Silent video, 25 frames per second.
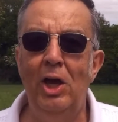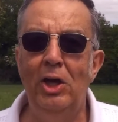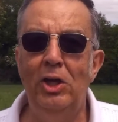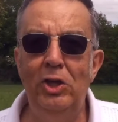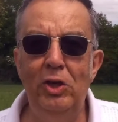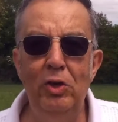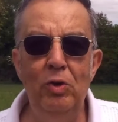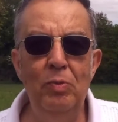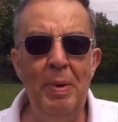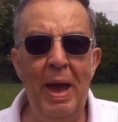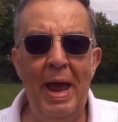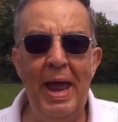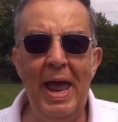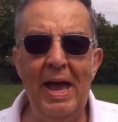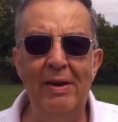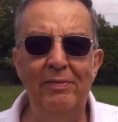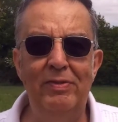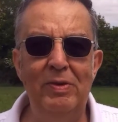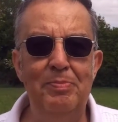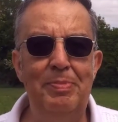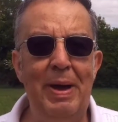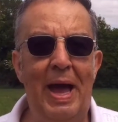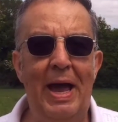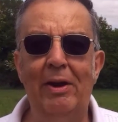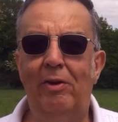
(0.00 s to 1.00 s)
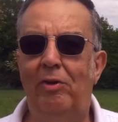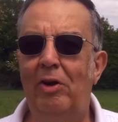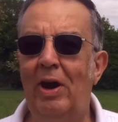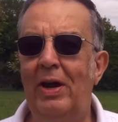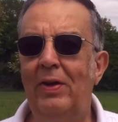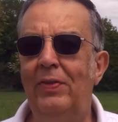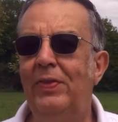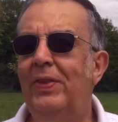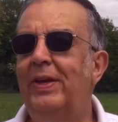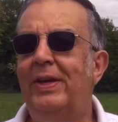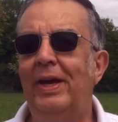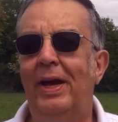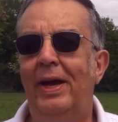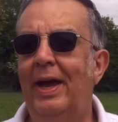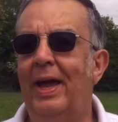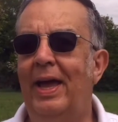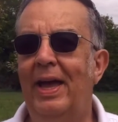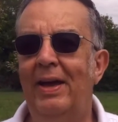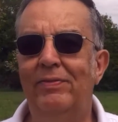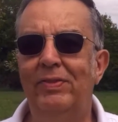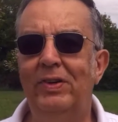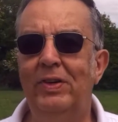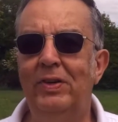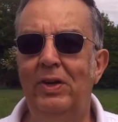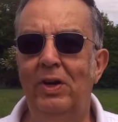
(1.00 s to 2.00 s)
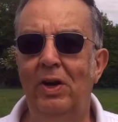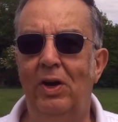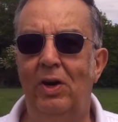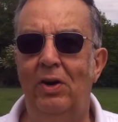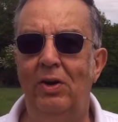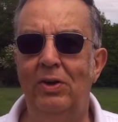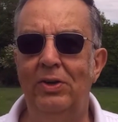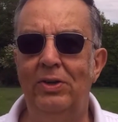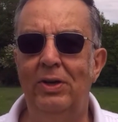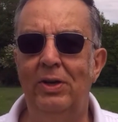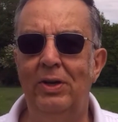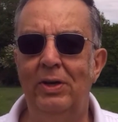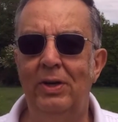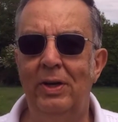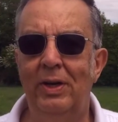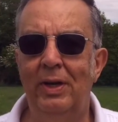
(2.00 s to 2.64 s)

You may have a background that I haven't got.